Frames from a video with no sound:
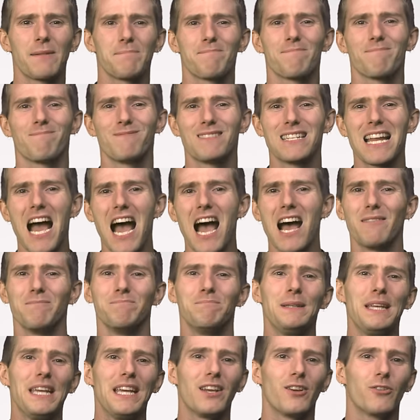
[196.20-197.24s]
up
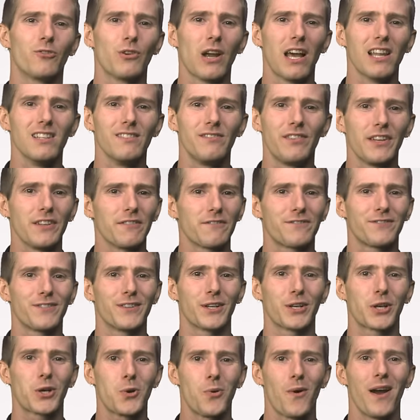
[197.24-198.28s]
not being relevant
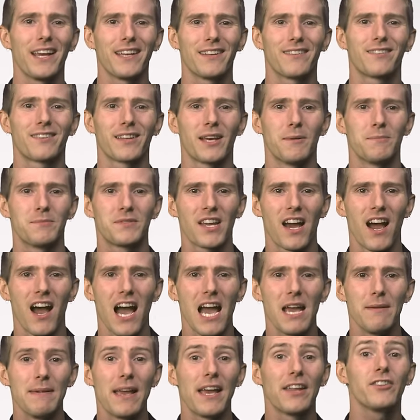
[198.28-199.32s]
for quite some time,